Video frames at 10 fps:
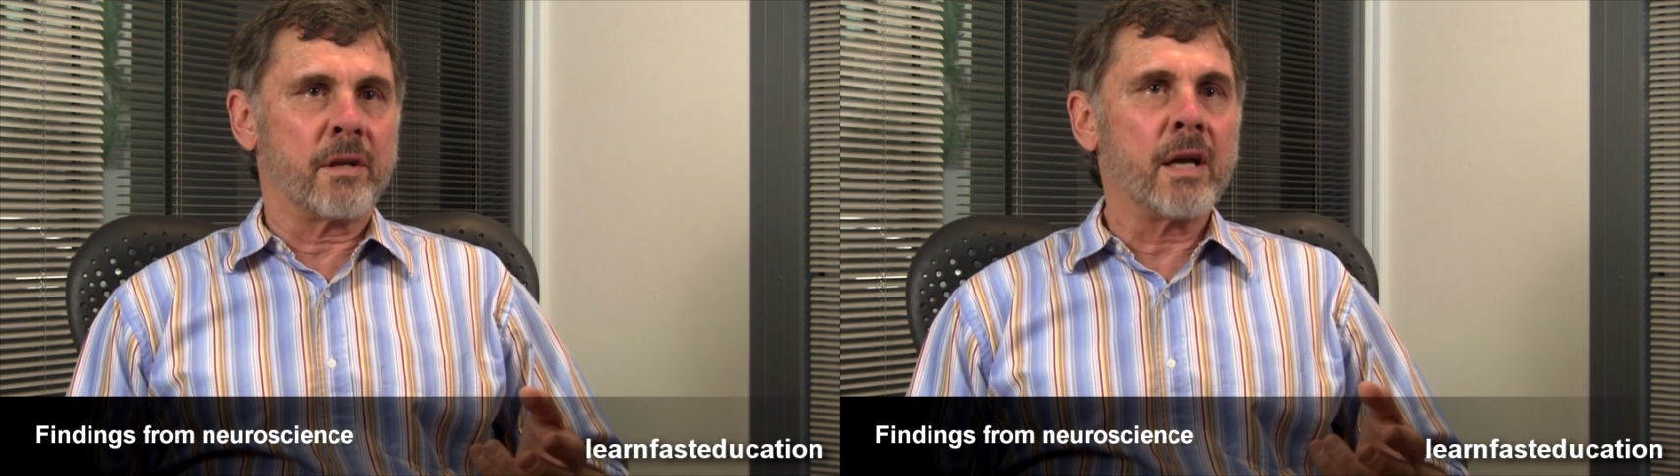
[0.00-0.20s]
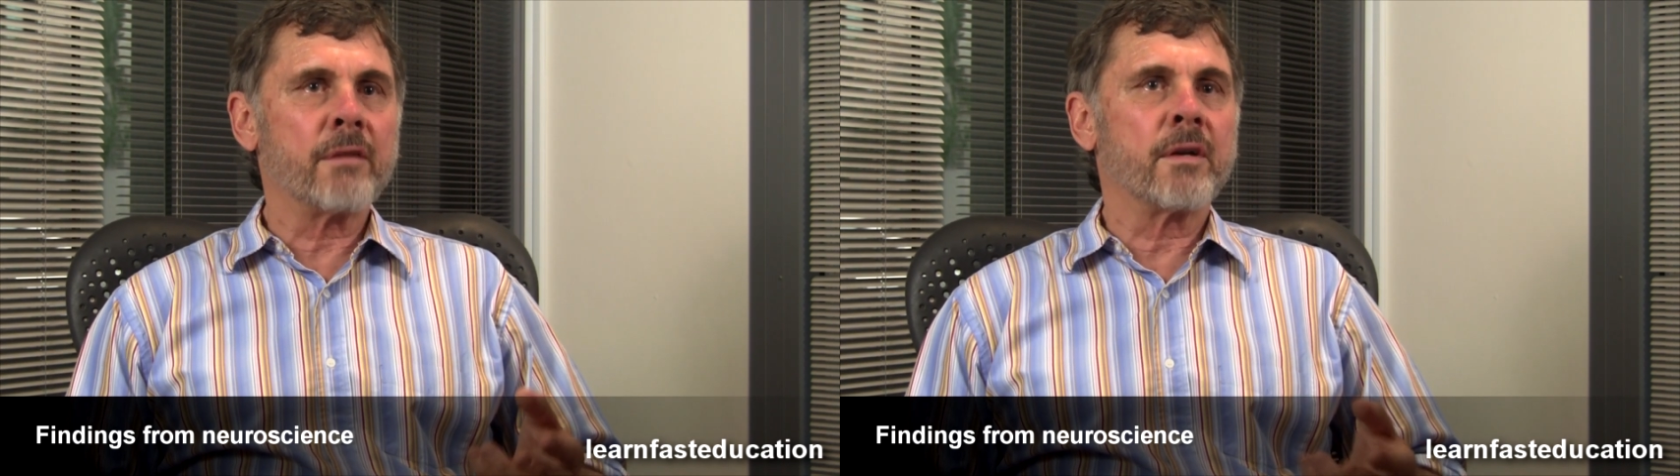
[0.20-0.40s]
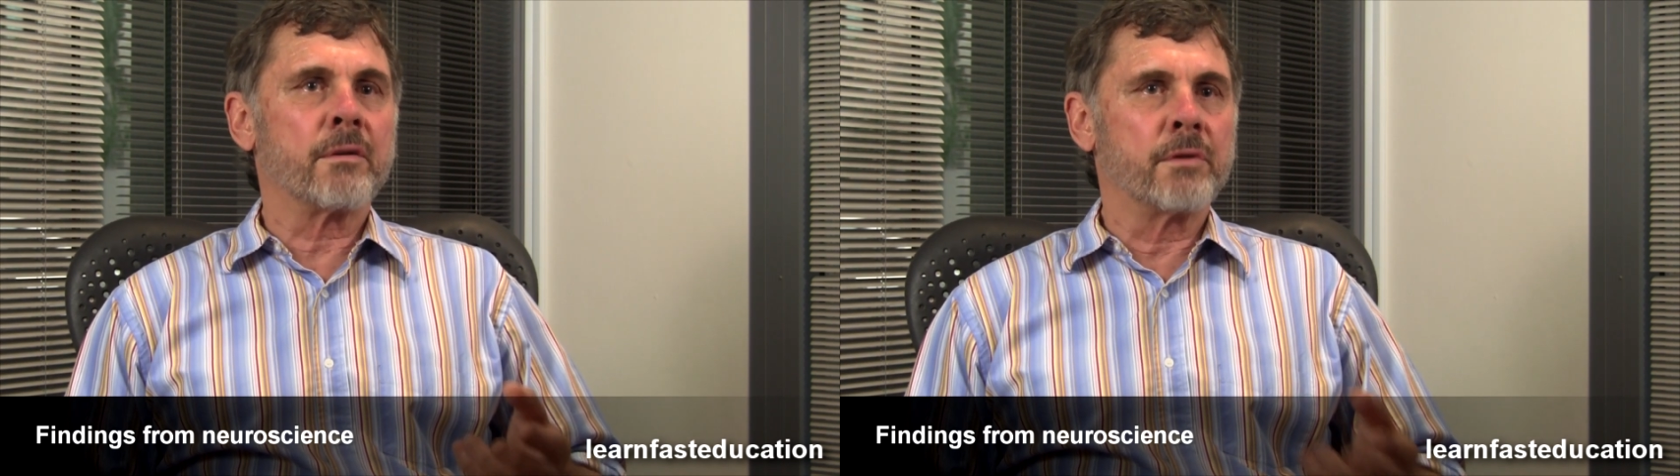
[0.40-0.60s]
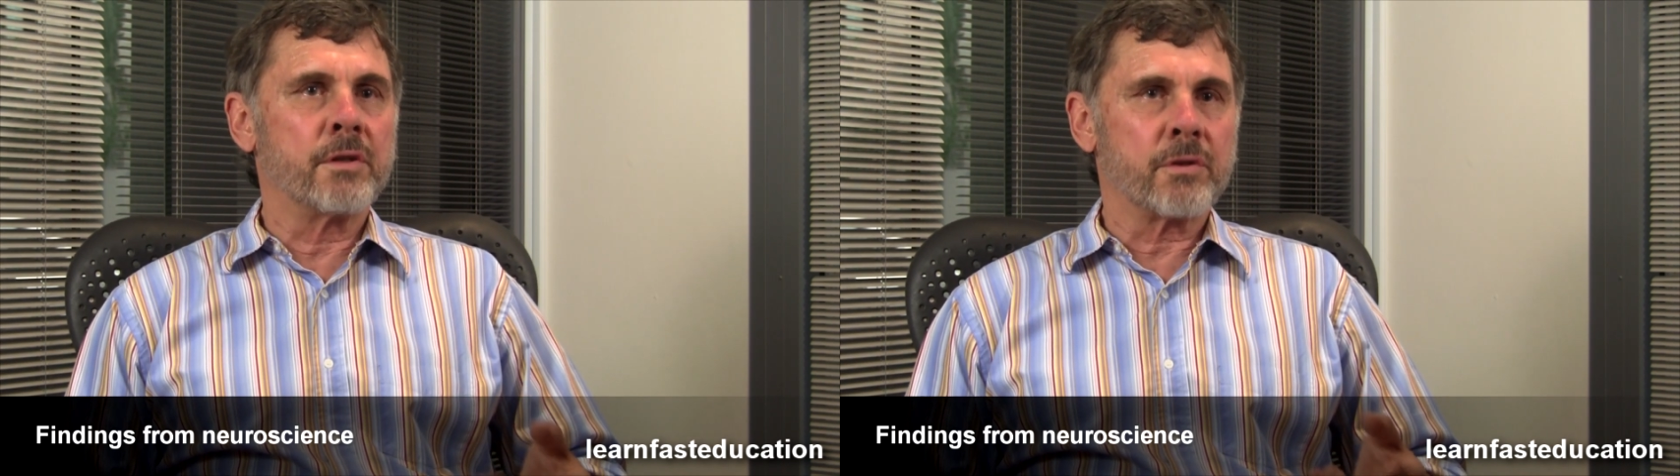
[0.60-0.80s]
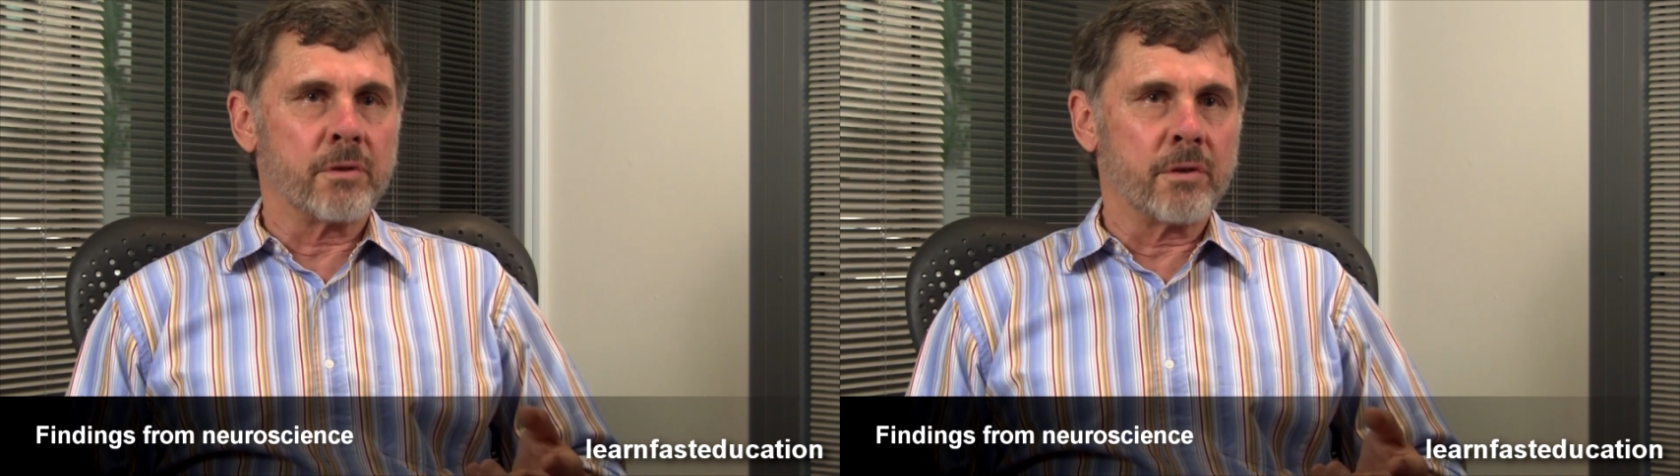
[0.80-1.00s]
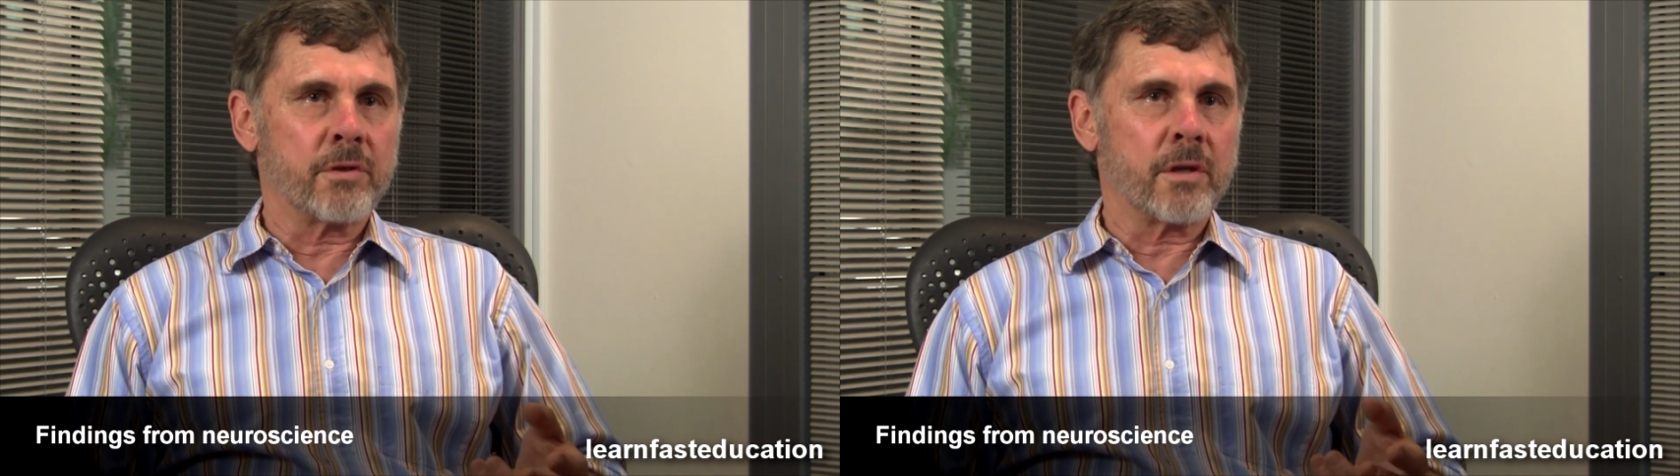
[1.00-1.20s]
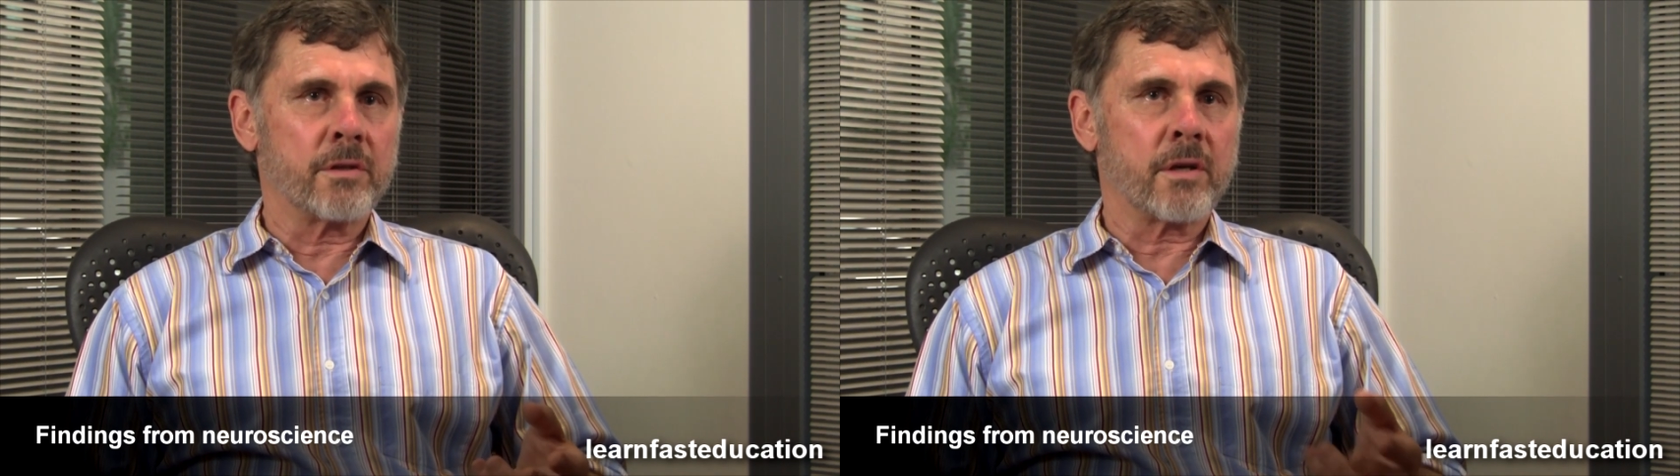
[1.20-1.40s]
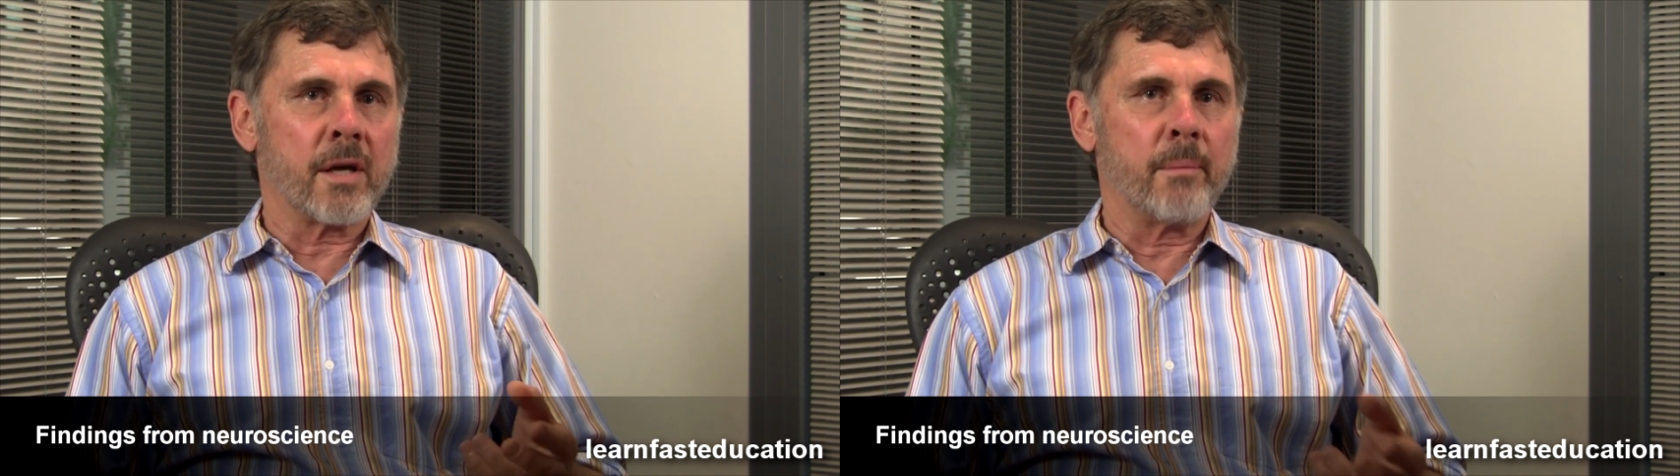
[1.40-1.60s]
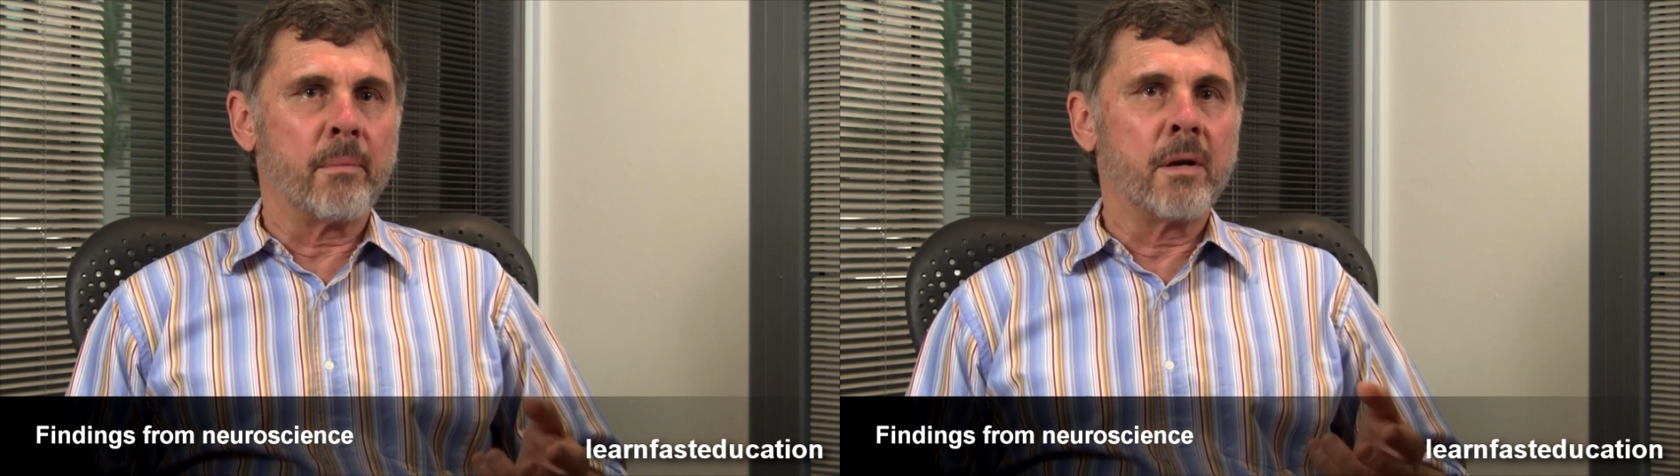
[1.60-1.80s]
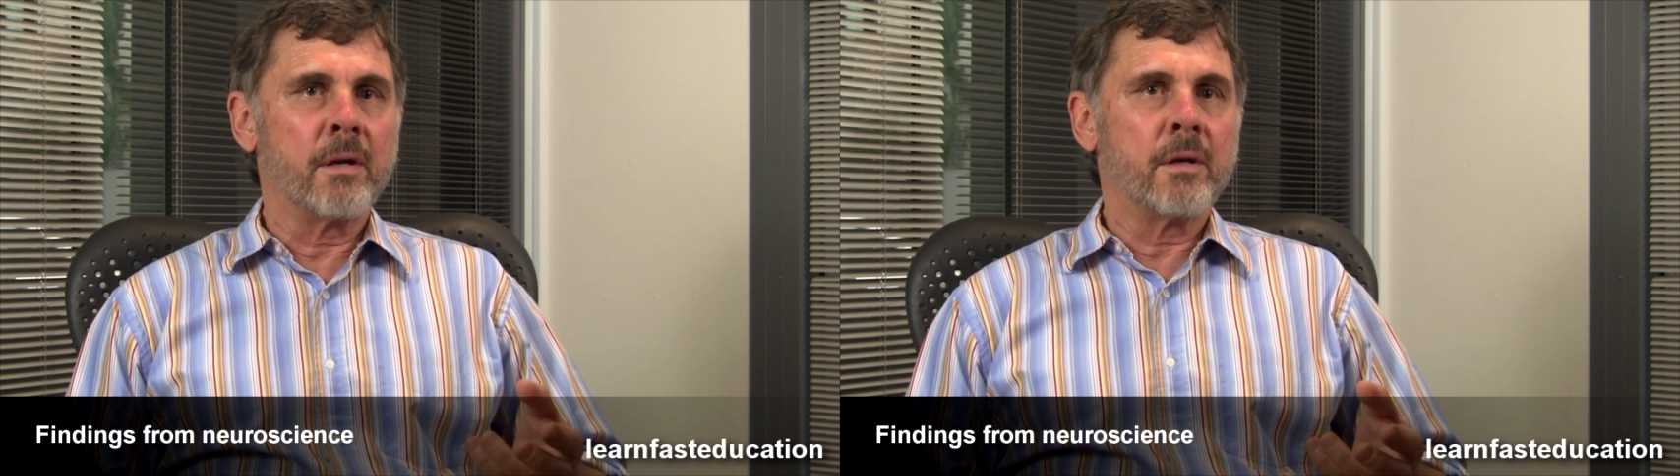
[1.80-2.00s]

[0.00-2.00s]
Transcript: And out of that research has come